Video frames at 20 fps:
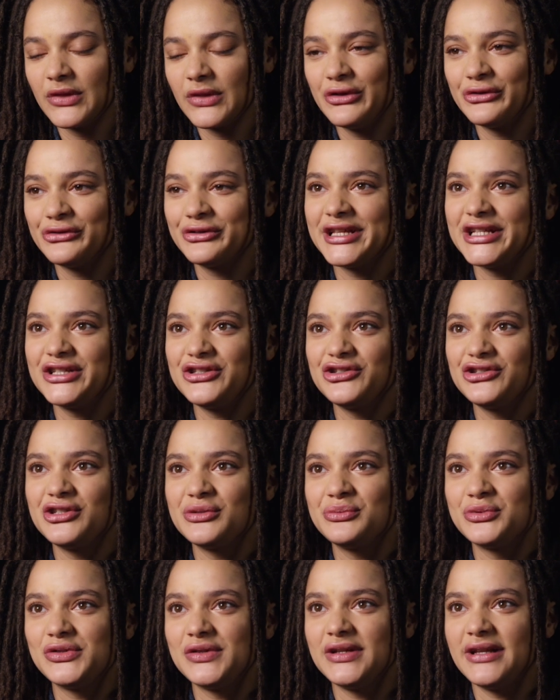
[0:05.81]
the
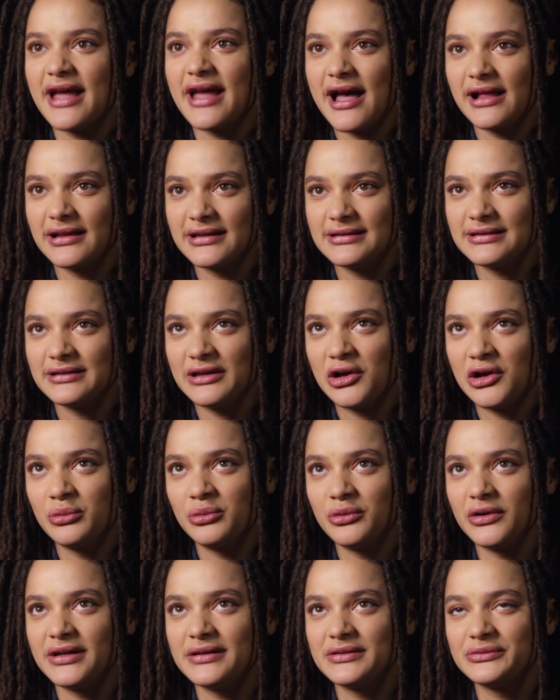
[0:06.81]
relationship between Alice and
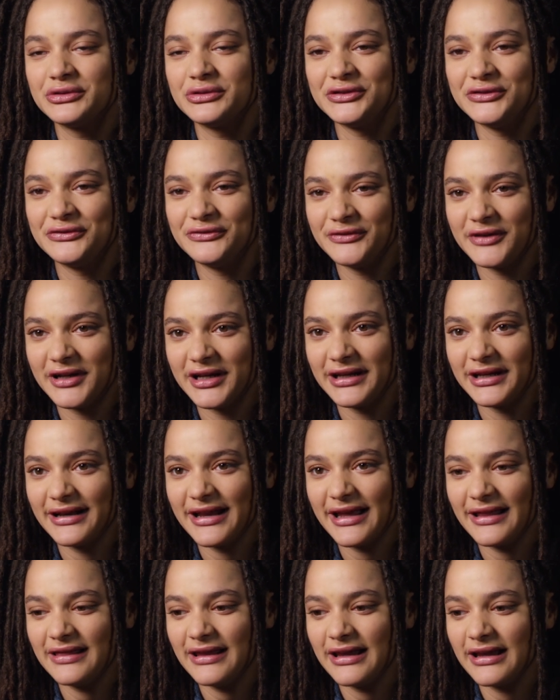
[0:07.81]
Hellboy is really fun.
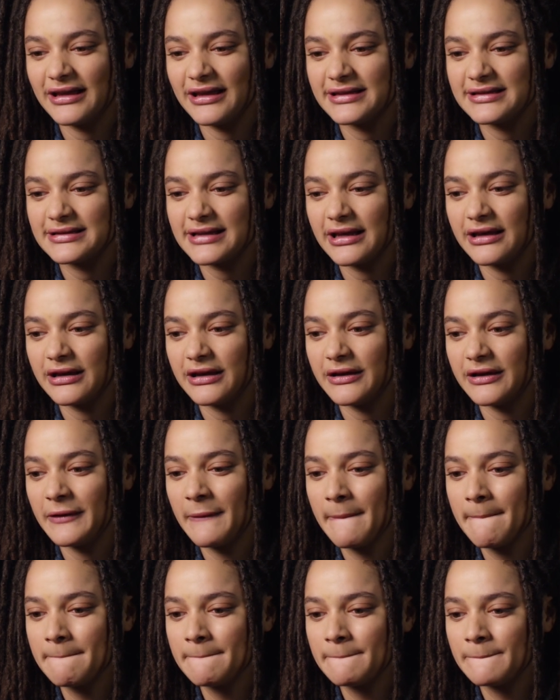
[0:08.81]
I think it's like a,
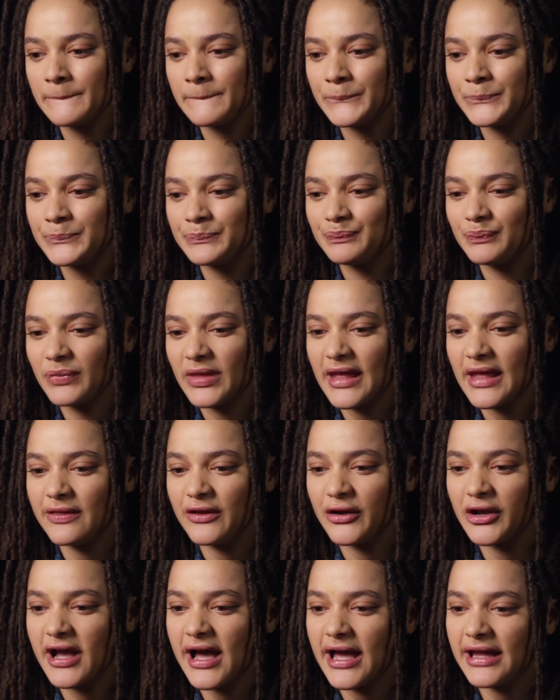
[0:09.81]

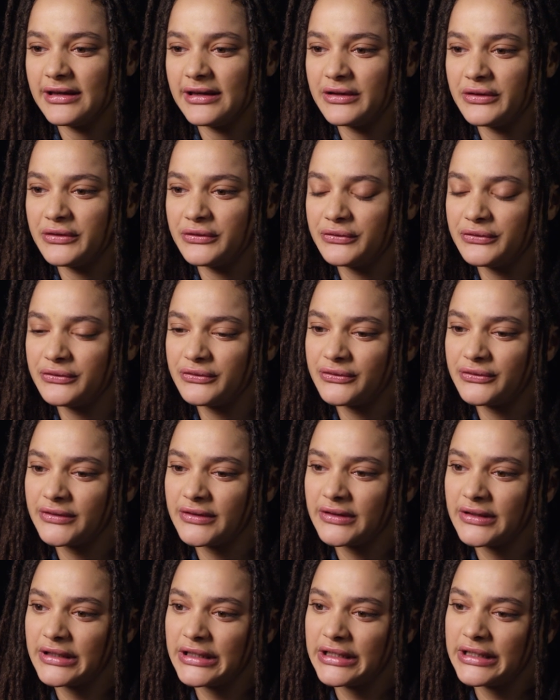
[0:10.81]
they're kind of
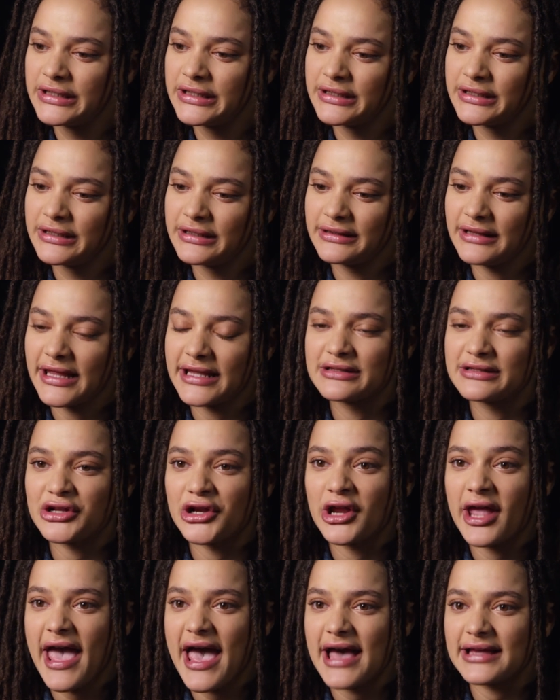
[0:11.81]
like
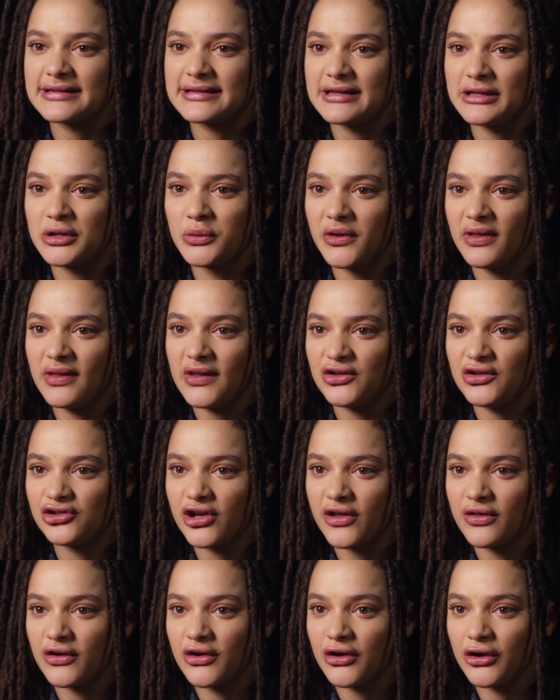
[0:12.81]
sarcastic with each
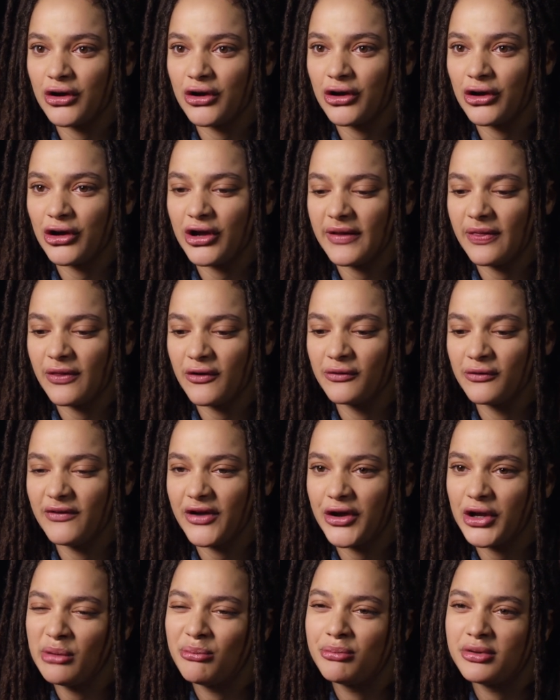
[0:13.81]
other, and they're
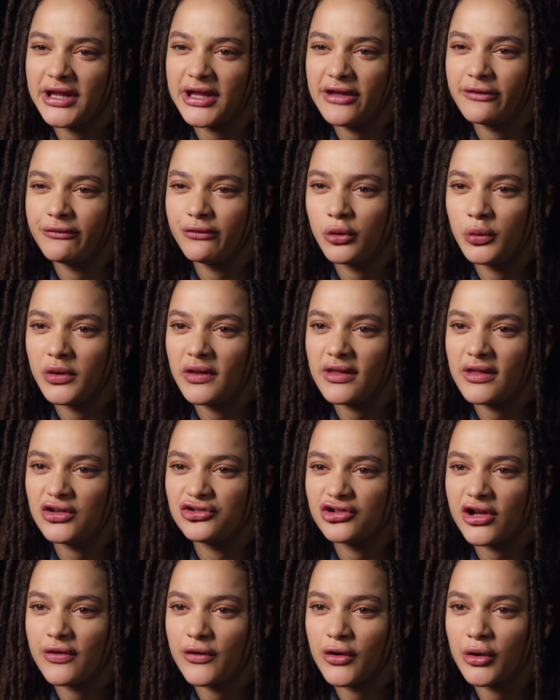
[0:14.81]
very playful with
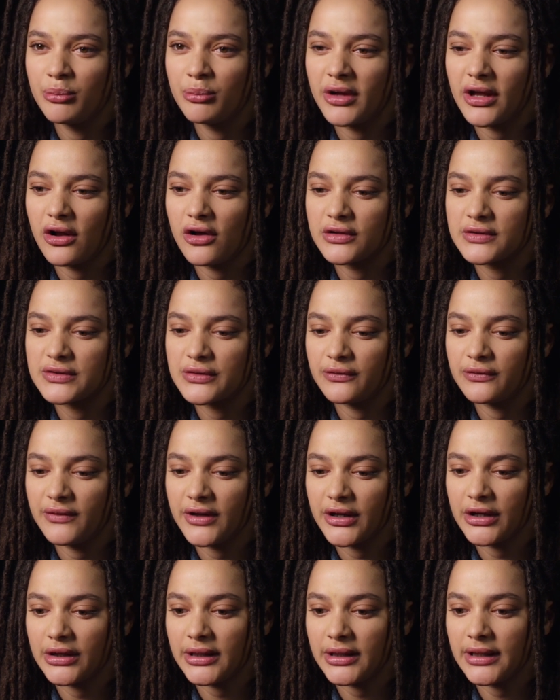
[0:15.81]
each other, but also
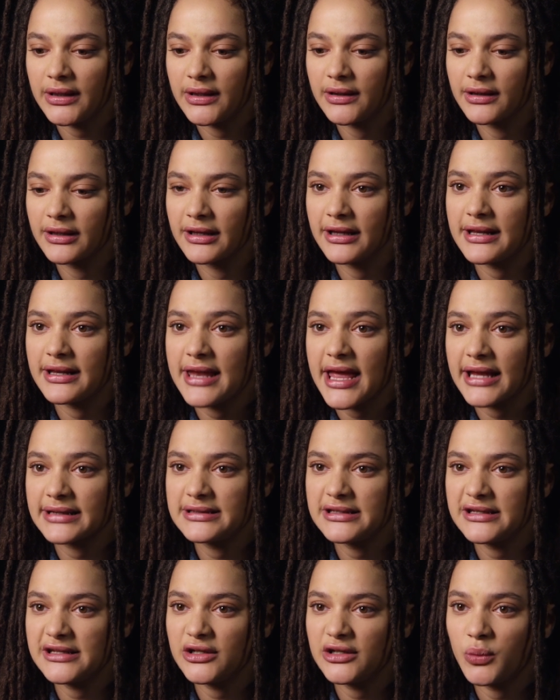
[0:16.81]
very
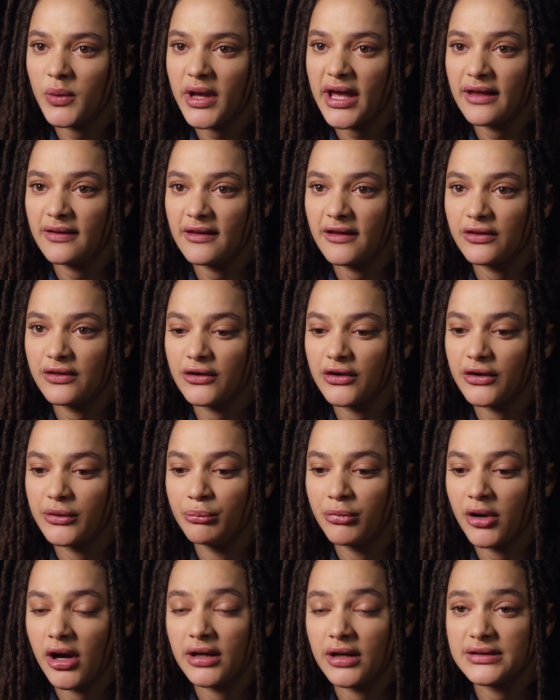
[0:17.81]
connected in a way. I think their
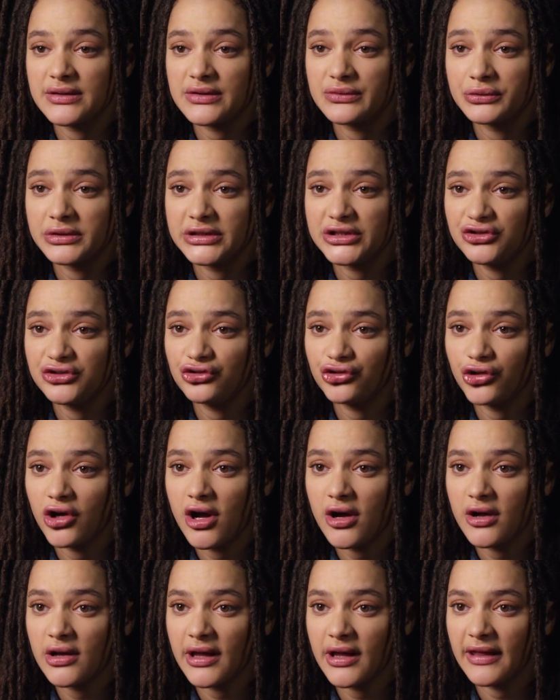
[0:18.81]
bond is really
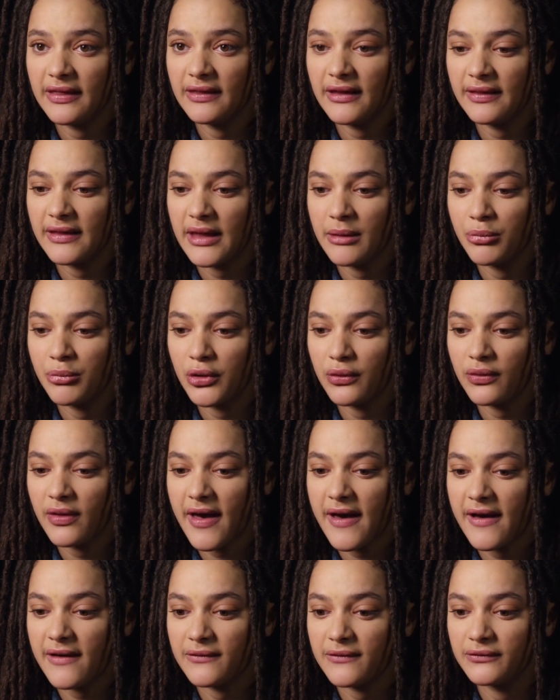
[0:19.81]
strong. I think they both
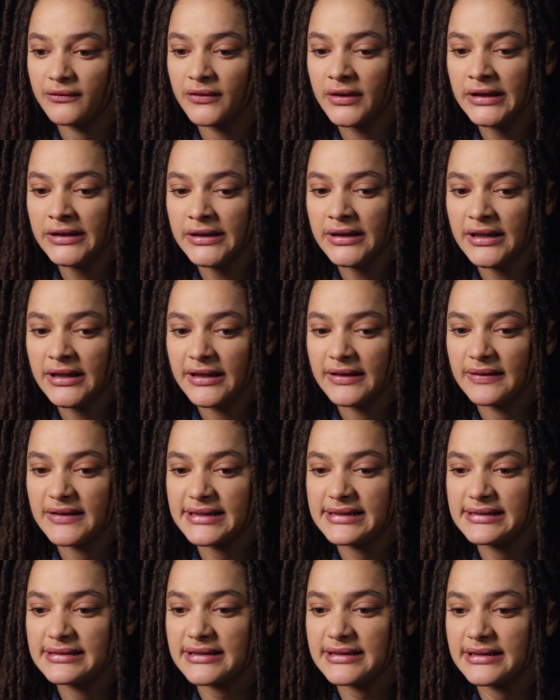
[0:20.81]
have
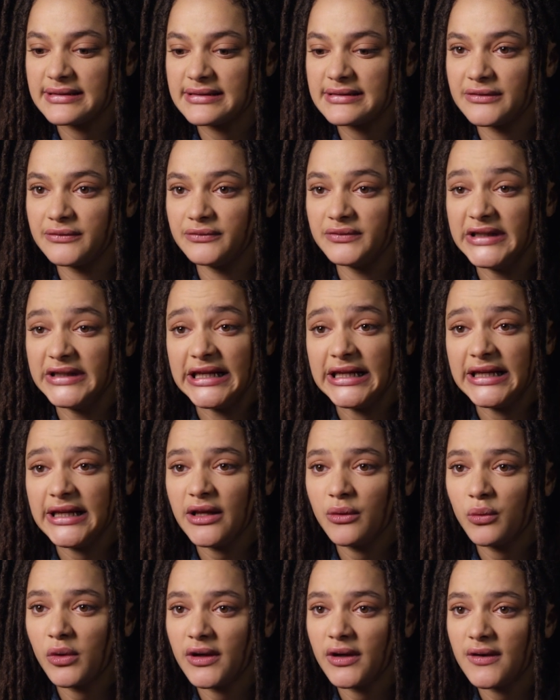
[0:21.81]
this sense of
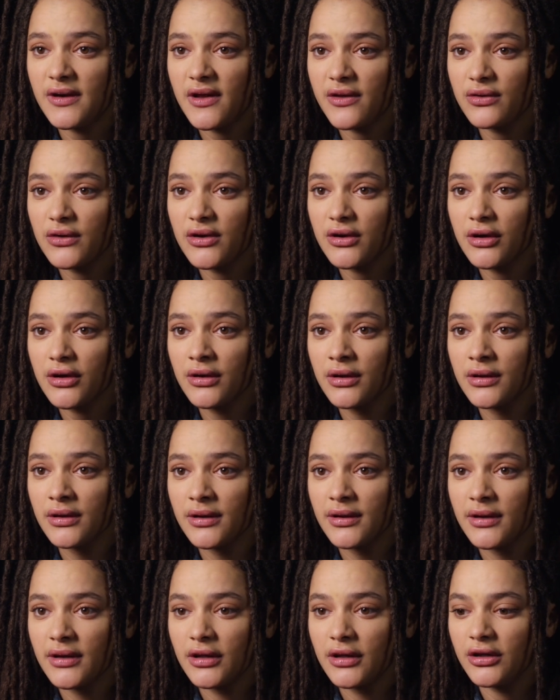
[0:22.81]
needing one another.
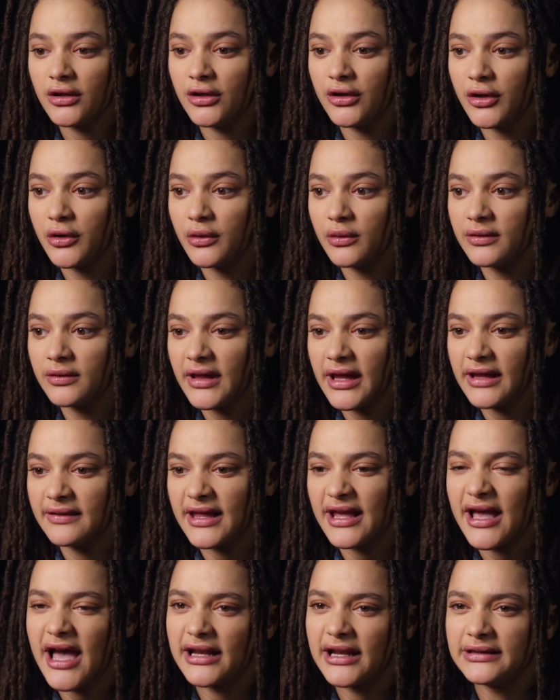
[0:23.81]
You know, like
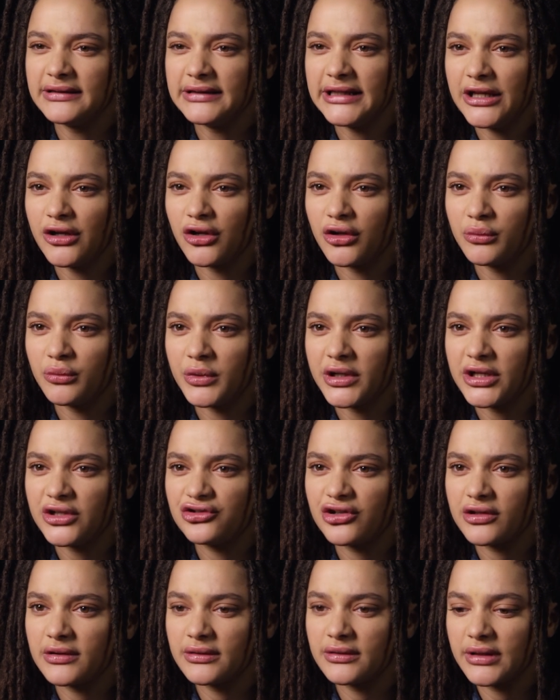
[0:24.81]
they kind of lean on one
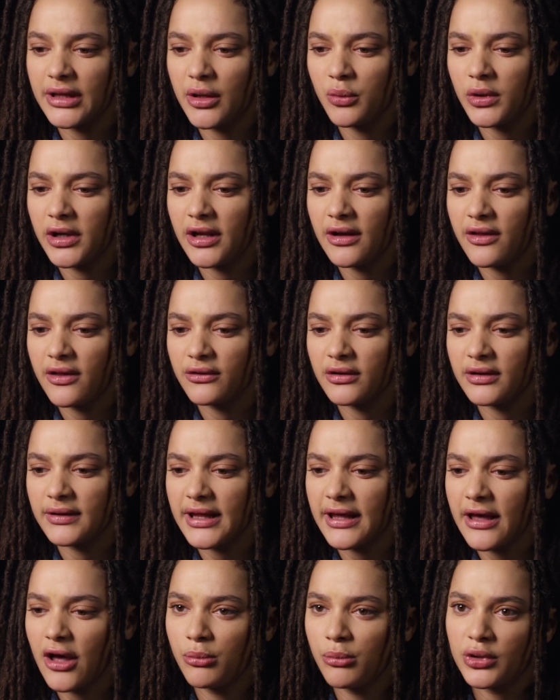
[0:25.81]
another.
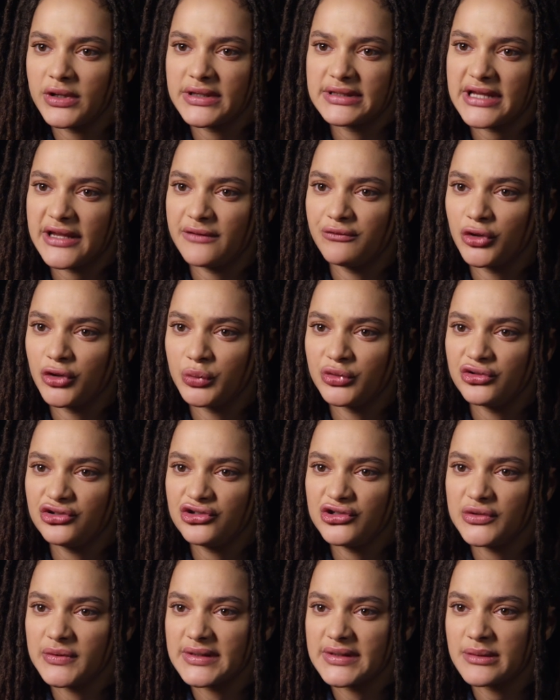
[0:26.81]
Like Hellboy saved her when
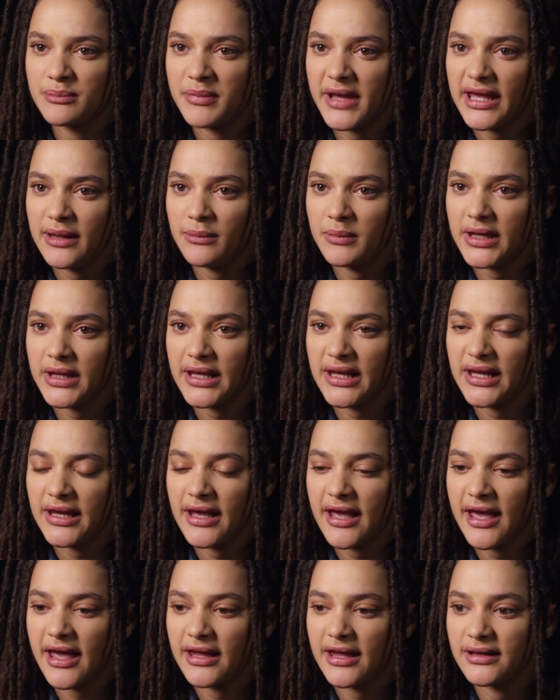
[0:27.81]
she was a
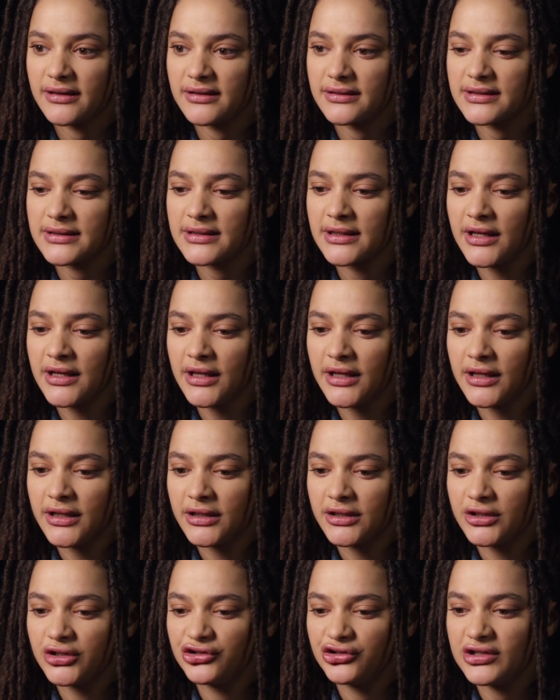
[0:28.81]
baby, and
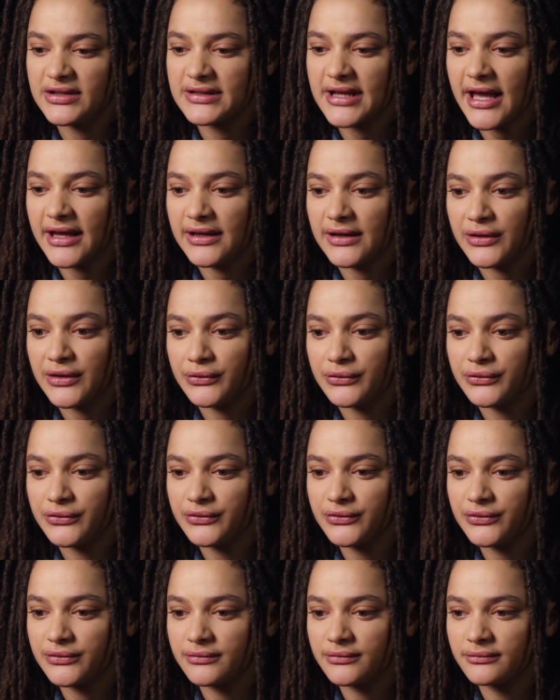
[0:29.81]
she's kind
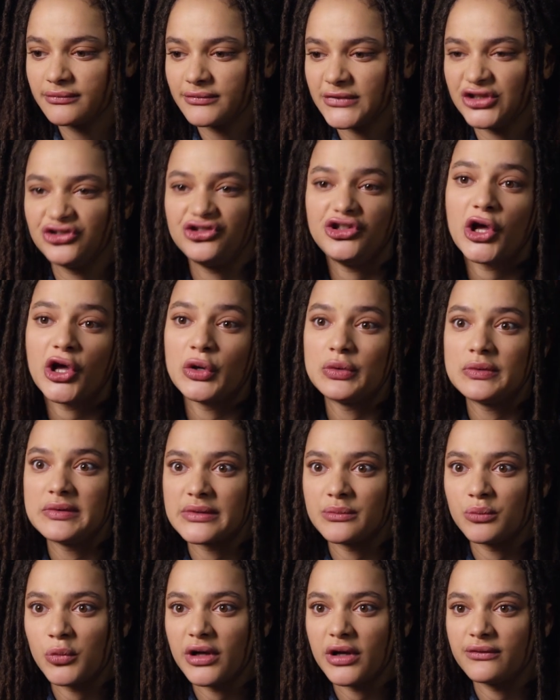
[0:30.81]
of like, she owes
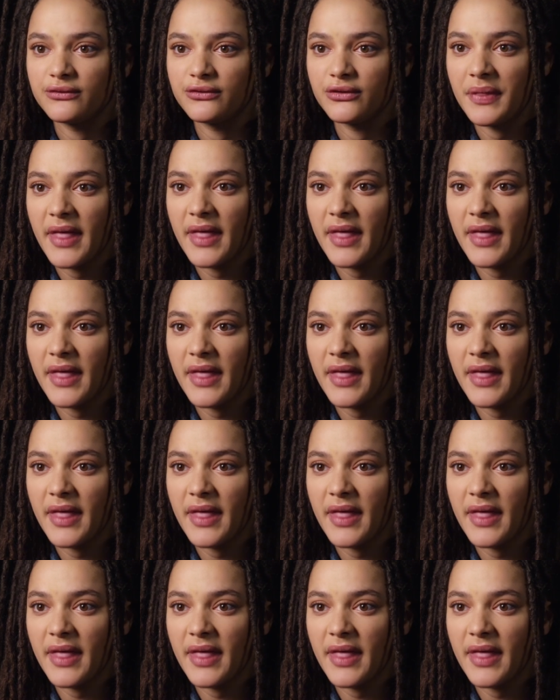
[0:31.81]
him one for